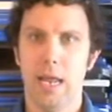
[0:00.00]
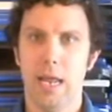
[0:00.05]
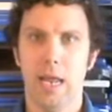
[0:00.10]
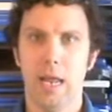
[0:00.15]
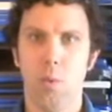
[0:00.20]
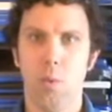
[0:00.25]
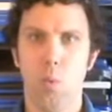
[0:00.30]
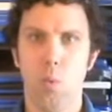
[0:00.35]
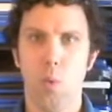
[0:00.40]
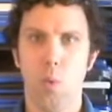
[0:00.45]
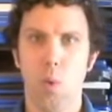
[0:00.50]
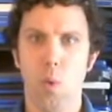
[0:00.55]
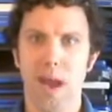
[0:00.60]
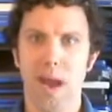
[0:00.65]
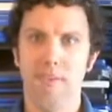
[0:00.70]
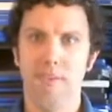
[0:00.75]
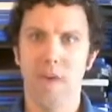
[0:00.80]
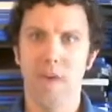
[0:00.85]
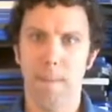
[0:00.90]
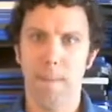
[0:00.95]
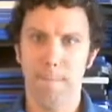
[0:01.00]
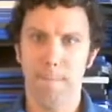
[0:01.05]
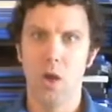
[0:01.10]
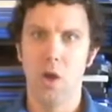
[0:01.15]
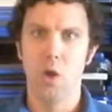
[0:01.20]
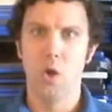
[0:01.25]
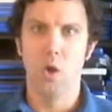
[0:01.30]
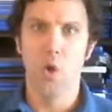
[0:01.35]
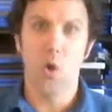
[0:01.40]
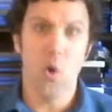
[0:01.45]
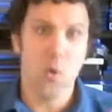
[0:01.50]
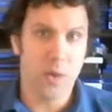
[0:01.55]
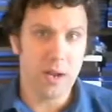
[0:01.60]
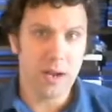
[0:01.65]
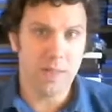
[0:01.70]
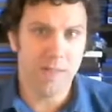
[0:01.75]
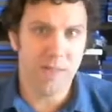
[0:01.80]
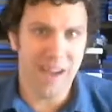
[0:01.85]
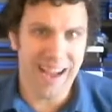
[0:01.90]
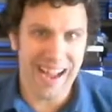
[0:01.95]
he wakes up, only
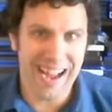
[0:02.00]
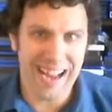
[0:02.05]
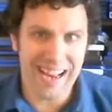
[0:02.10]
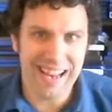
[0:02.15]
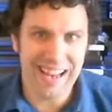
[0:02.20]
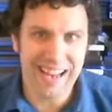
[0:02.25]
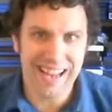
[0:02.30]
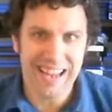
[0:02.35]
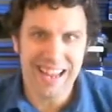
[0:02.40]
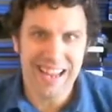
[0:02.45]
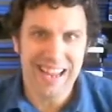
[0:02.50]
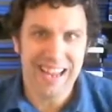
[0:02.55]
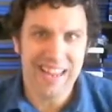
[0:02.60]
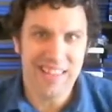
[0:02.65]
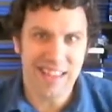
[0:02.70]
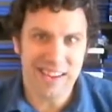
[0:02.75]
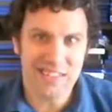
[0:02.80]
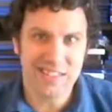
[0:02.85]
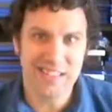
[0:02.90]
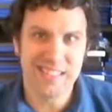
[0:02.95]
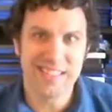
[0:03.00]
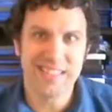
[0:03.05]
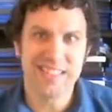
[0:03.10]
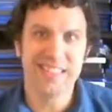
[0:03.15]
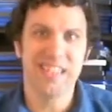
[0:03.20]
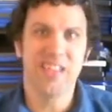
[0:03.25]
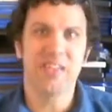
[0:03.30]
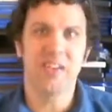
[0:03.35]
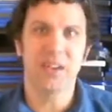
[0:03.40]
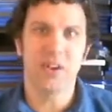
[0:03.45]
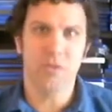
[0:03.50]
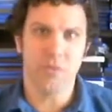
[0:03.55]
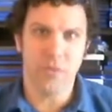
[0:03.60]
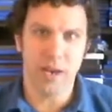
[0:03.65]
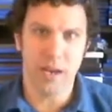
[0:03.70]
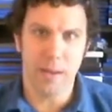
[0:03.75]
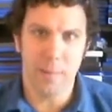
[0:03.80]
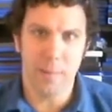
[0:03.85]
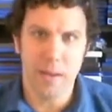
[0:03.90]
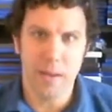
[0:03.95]
to find it's actually still in a
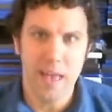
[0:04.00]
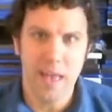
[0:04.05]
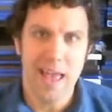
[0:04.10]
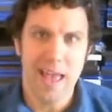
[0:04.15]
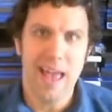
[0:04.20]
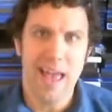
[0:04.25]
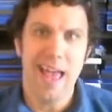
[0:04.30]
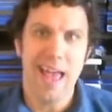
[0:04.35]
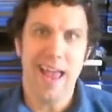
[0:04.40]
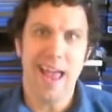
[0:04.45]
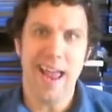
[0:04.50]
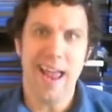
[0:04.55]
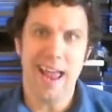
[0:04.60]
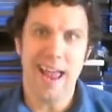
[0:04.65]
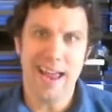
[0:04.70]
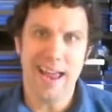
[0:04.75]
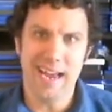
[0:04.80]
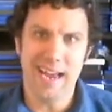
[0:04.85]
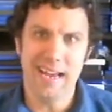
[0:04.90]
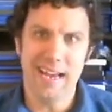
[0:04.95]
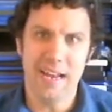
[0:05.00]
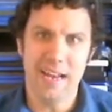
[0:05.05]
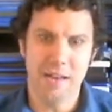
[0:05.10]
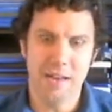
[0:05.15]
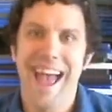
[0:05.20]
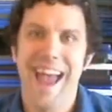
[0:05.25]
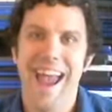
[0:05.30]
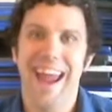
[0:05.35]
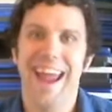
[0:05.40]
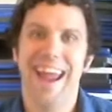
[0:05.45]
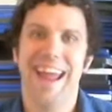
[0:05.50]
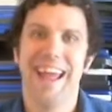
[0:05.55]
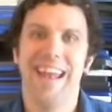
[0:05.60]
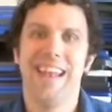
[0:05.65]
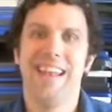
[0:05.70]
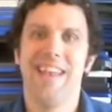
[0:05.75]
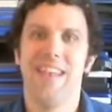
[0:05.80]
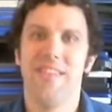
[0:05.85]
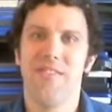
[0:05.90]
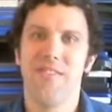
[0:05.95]
dream, and
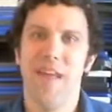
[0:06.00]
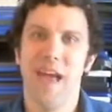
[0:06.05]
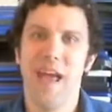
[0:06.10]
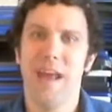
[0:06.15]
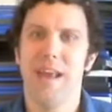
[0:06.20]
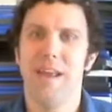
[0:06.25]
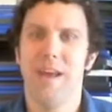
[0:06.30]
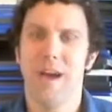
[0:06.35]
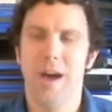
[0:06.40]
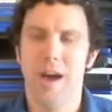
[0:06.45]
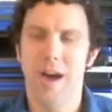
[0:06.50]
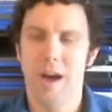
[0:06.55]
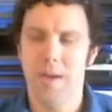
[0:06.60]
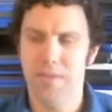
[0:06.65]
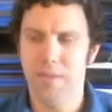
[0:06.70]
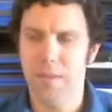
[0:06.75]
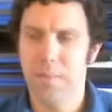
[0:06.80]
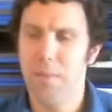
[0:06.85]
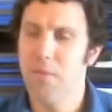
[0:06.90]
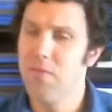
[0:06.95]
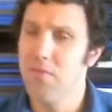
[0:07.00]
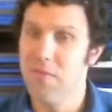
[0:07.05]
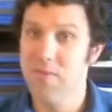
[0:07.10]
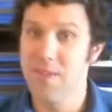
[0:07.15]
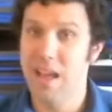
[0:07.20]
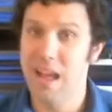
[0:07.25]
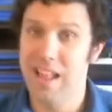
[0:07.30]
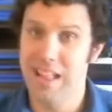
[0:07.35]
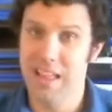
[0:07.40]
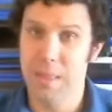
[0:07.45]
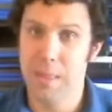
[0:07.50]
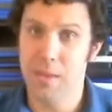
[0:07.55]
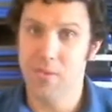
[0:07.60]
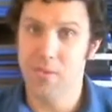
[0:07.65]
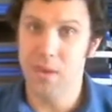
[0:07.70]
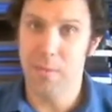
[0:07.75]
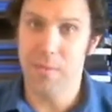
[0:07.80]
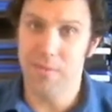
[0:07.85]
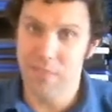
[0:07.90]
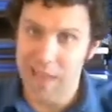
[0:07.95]
that the person telling the
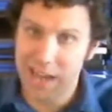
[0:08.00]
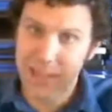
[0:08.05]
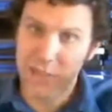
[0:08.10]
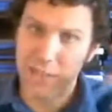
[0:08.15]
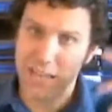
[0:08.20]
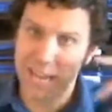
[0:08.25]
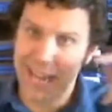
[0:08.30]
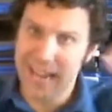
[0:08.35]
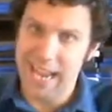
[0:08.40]
dream is actually